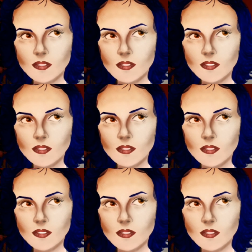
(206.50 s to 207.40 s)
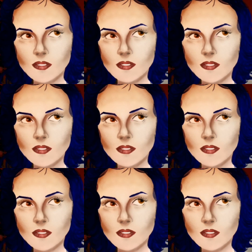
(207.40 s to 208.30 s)

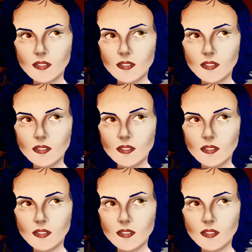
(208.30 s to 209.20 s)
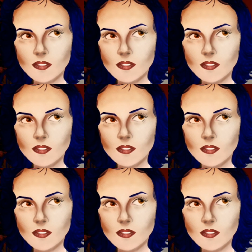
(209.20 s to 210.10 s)

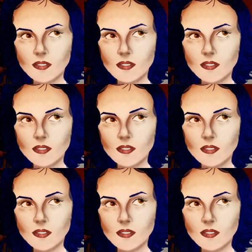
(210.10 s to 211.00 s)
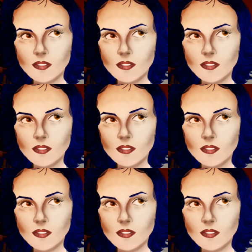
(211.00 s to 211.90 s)

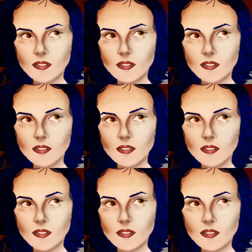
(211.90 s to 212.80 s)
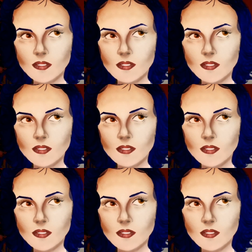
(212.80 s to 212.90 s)
The face doesn't move, so there is nothing to read.